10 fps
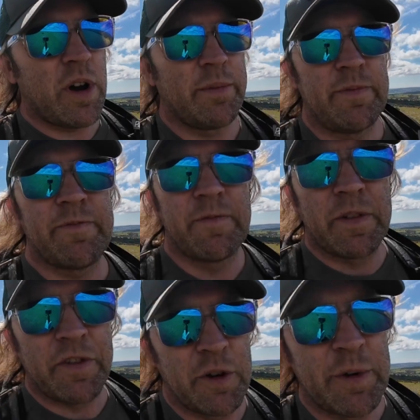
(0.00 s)
I'm
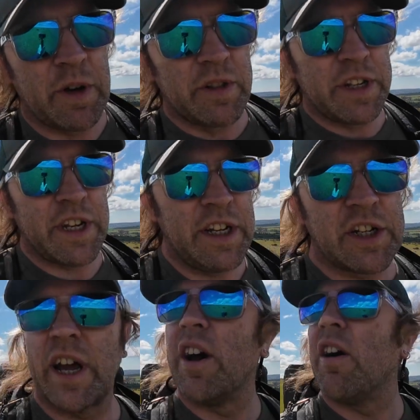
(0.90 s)
filming on the
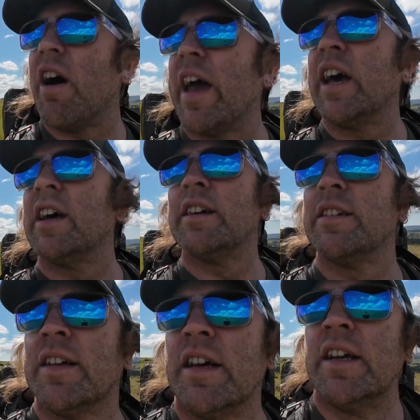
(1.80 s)
DJI
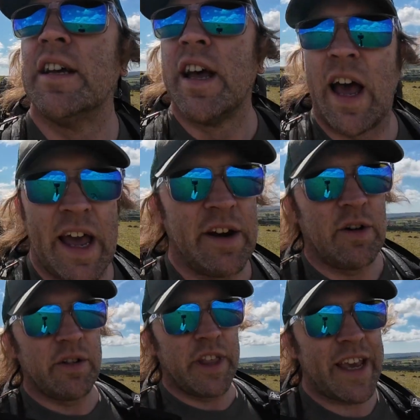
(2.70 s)
and not
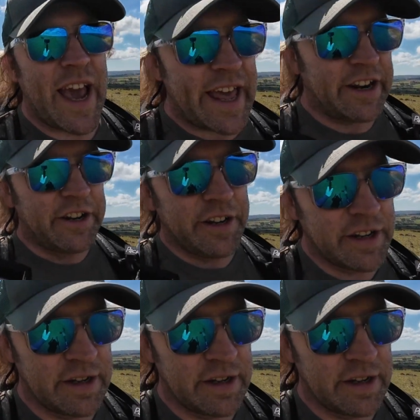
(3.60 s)
on the Canon